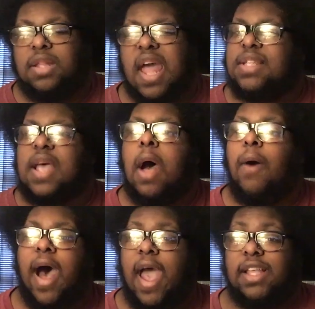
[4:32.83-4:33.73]
That's
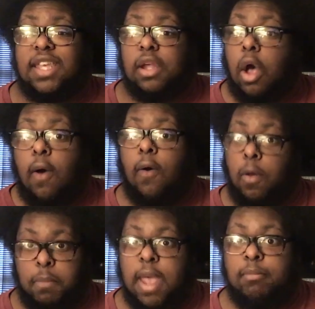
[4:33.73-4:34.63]
how I get all
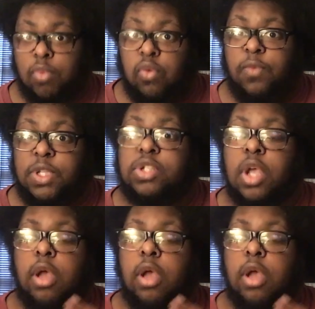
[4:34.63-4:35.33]
my movies